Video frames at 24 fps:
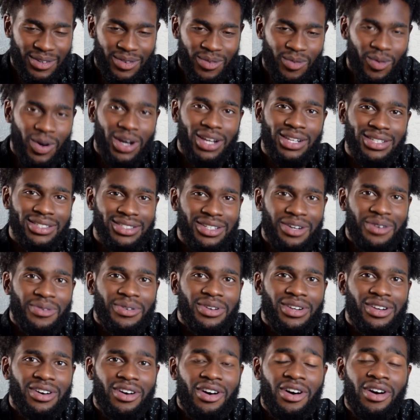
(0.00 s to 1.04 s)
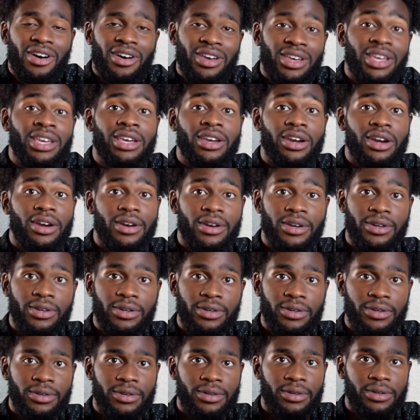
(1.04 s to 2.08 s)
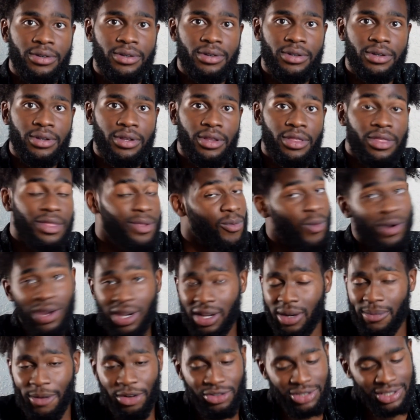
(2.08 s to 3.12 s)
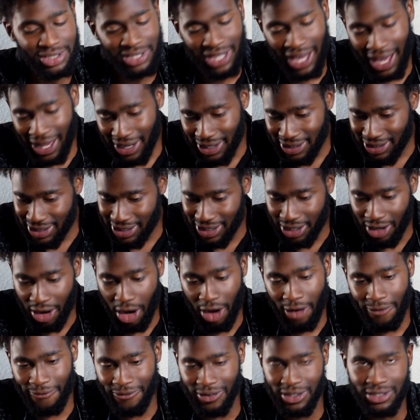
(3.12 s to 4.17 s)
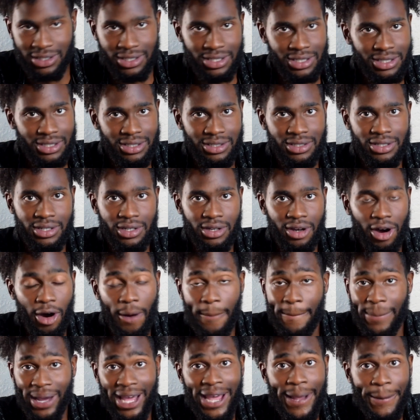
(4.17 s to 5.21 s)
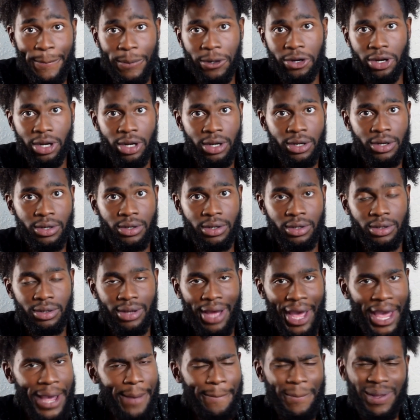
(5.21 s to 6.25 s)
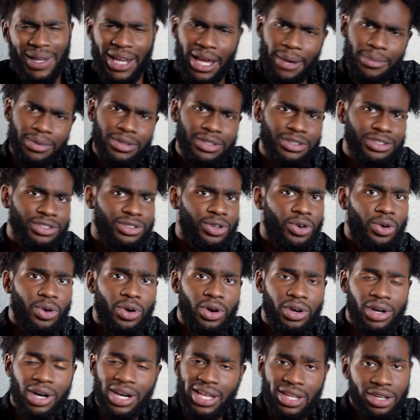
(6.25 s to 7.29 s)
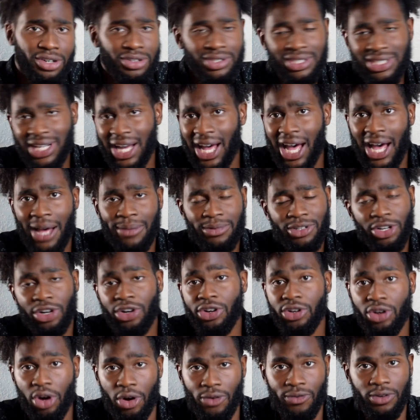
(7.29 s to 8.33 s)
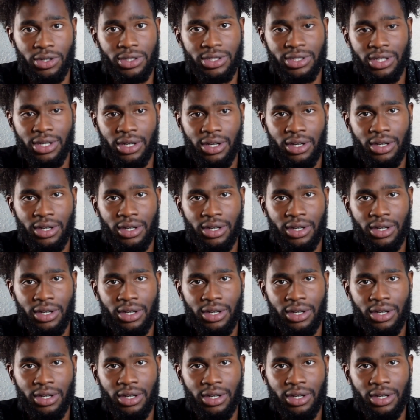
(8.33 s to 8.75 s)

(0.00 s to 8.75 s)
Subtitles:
what is going on here? One of the most talented offenses on paper ain't been able to score. Ill-timed turnovers.